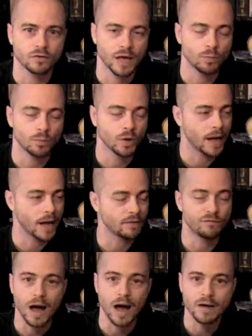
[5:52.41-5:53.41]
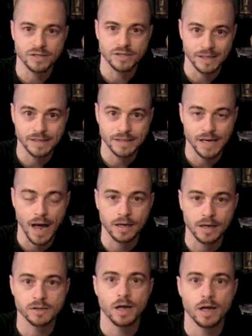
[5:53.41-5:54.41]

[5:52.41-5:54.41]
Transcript: game? We'd have had 5-6 sacks,